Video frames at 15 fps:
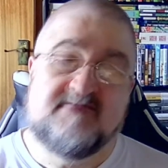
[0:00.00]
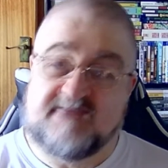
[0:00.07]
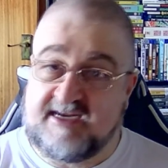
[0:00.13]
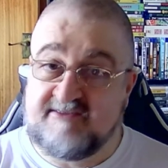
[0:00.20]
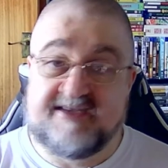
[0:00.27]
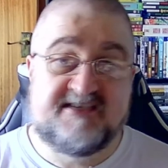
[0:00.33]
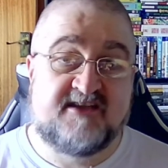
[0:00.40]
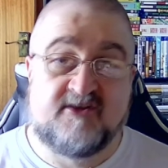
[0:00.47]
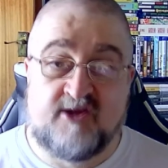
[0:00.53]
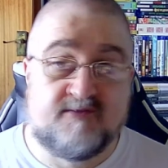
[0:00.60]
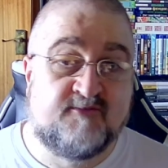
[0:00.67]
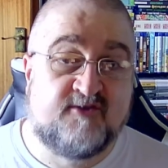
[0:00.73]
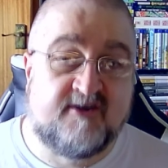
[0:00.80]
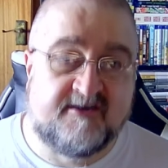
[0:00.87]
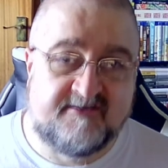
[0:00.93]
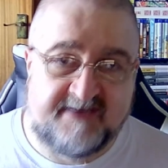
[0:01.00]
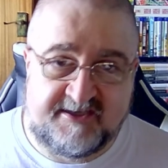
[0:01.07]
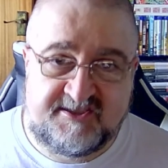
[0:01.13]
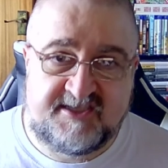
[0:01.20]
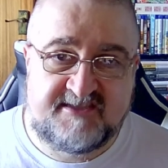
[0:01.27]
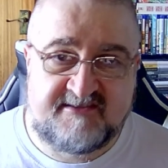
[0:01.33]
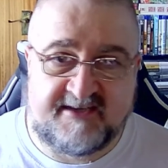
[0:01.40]
I liked it a lot more.
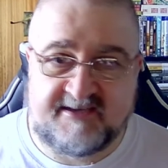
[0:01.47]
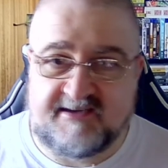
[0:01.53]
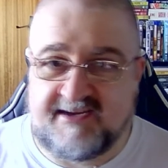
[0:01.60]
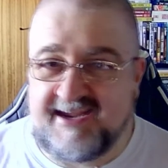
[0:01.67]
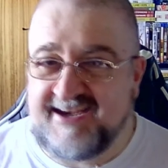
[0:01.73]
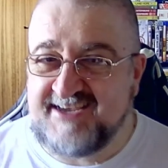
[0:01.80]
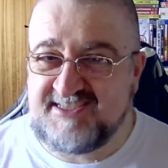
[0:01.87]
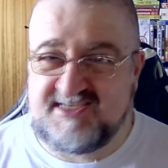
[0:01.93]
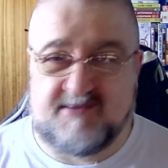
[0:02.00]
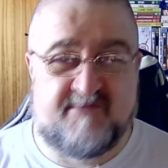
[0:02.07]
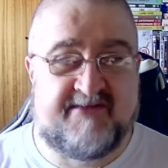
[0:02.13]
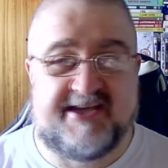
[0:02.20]
It's just like, I think some of